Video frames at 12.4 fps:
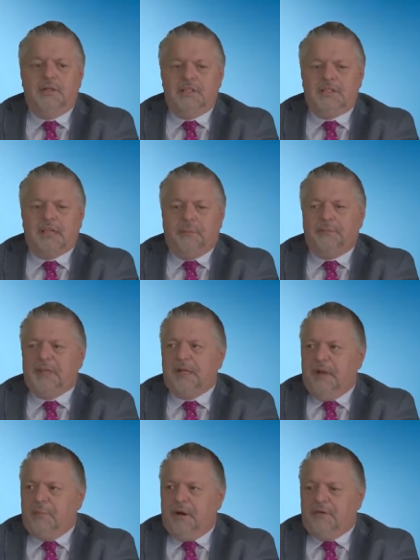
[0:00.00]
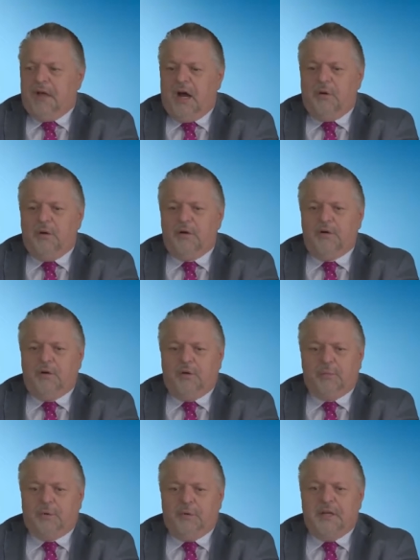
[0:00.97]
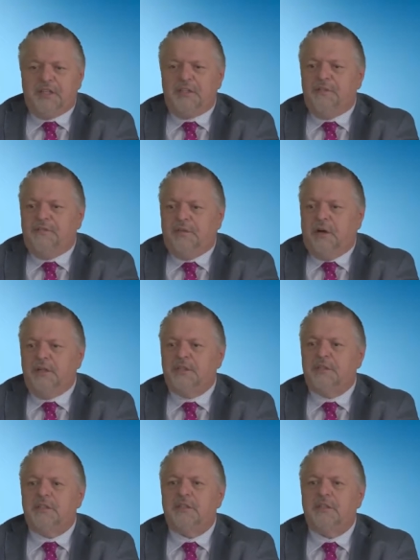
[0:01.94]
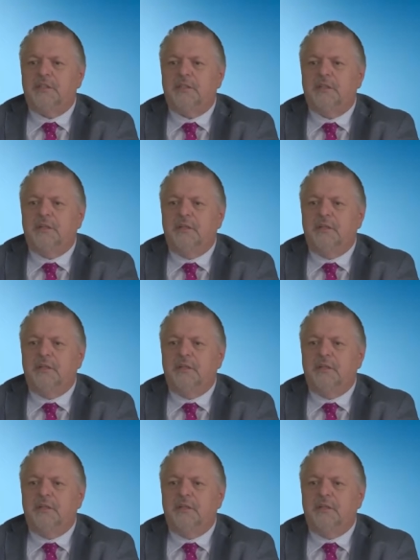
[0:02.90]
something about how a corporation functions.